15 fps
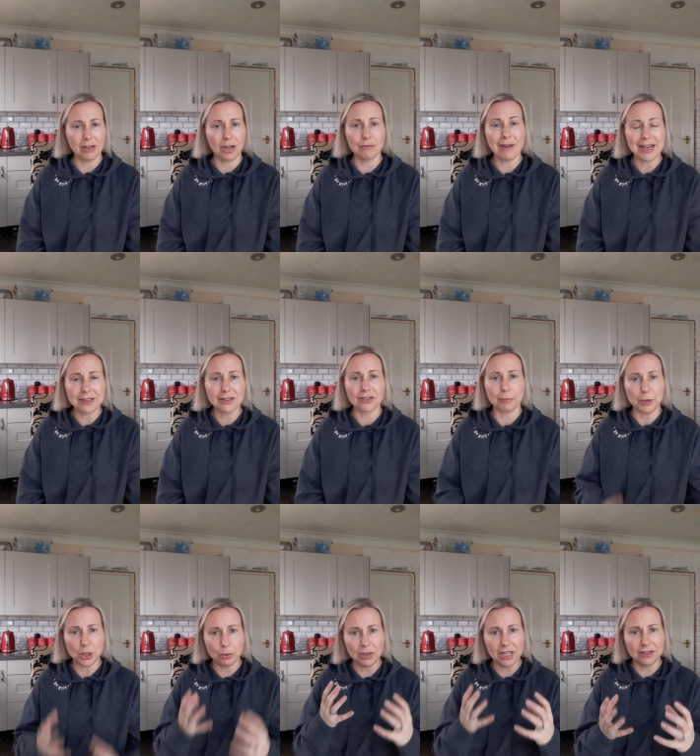horrendous, but
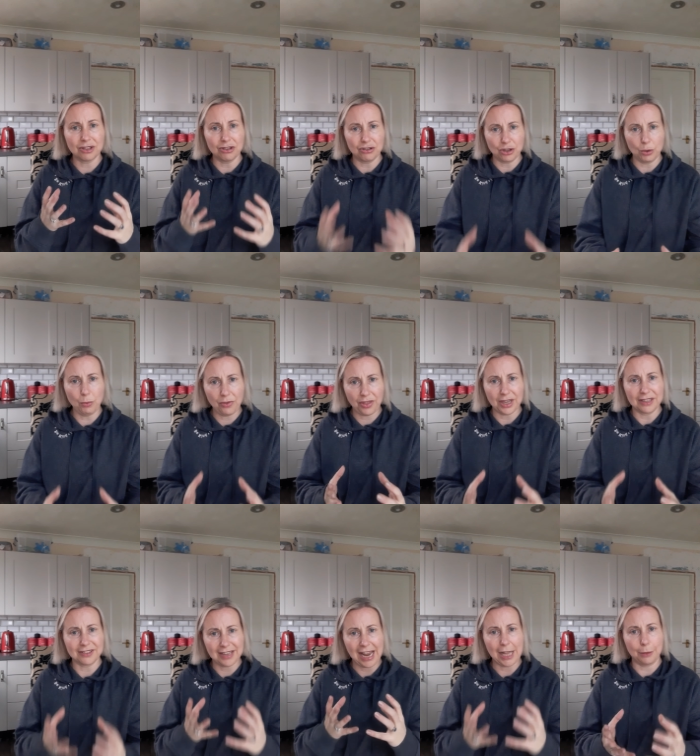you need to do
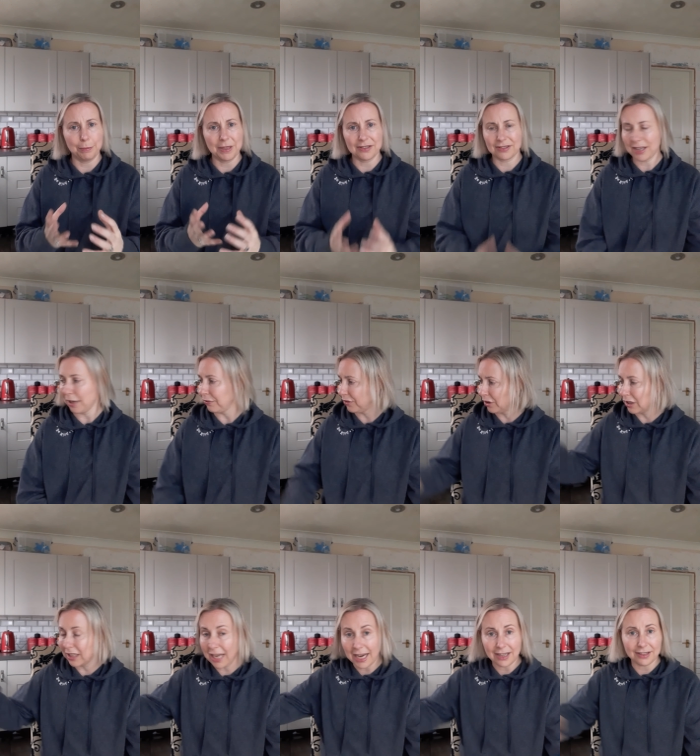things to help yourself. So
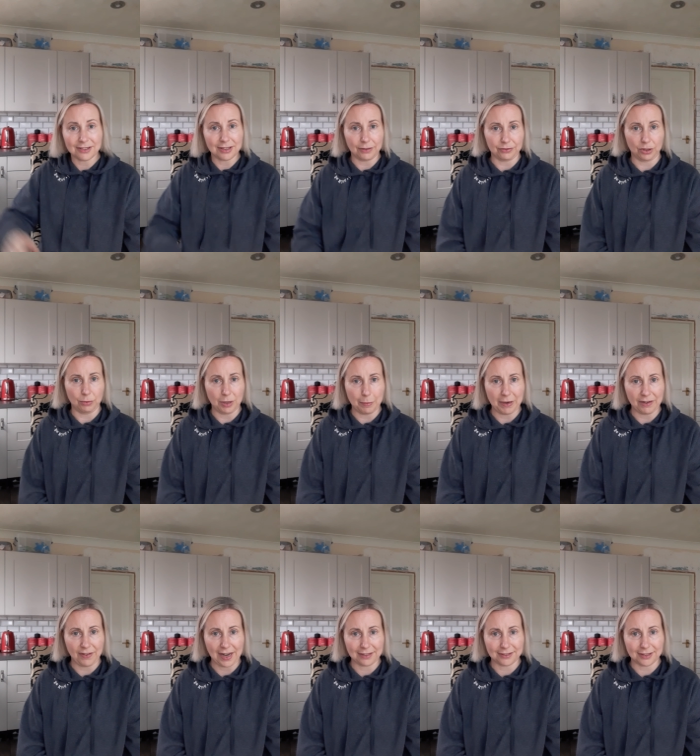get yourself doing a bit of
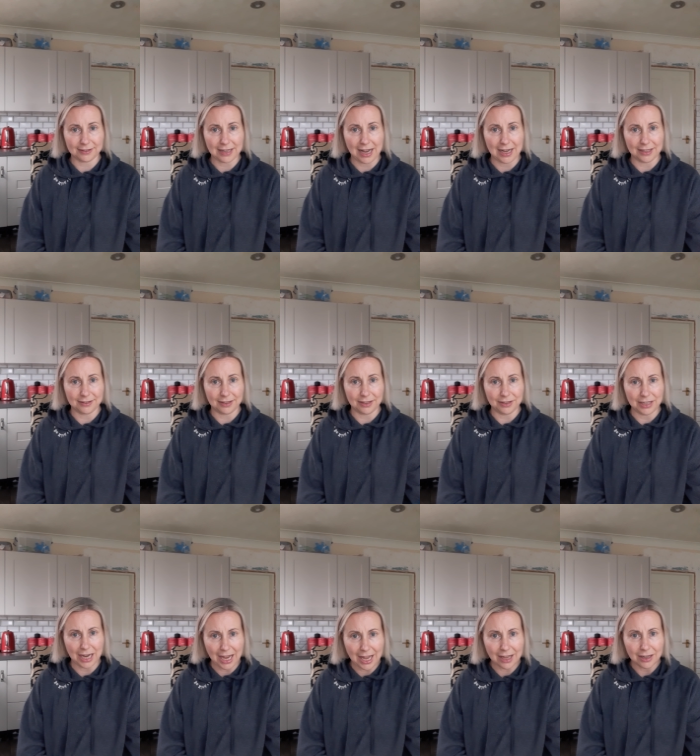exercising,
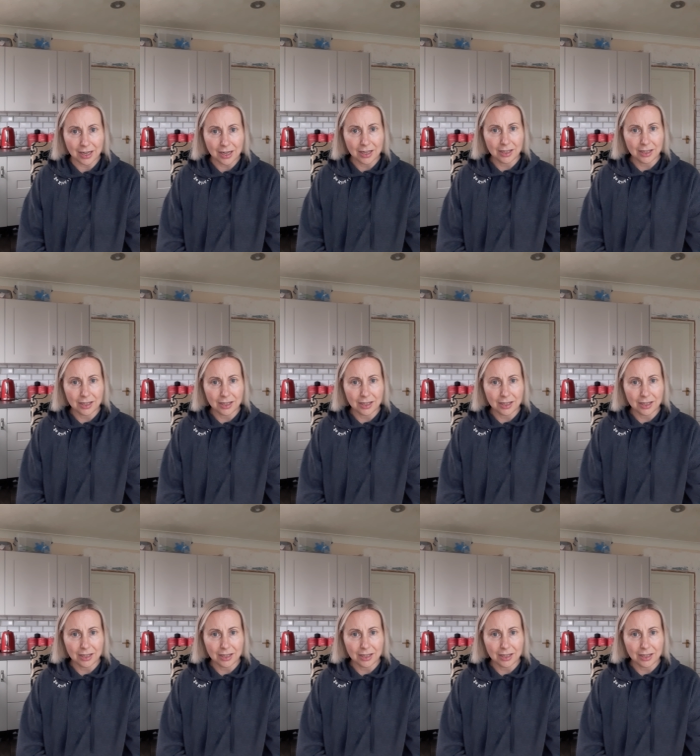yeah?